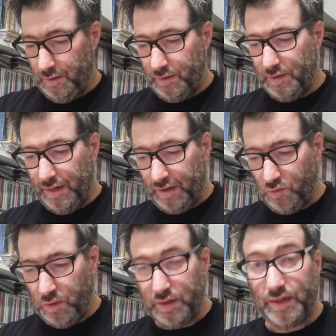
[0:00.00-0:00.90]
The next
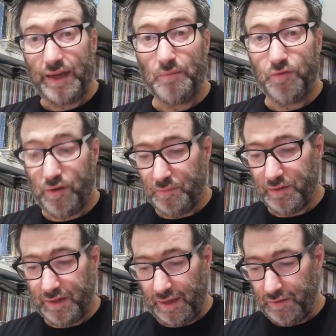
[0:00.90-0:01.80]
one came from
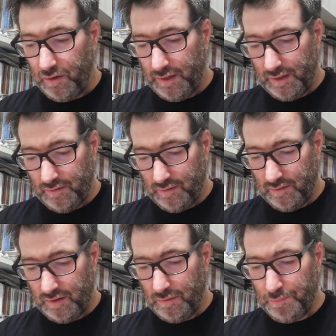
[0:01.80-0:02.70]
the Netherlands.
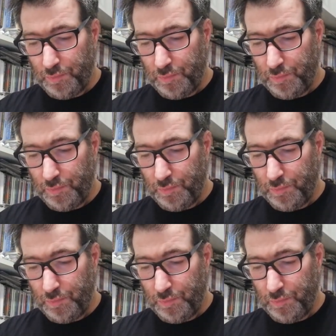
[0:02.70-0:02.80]
The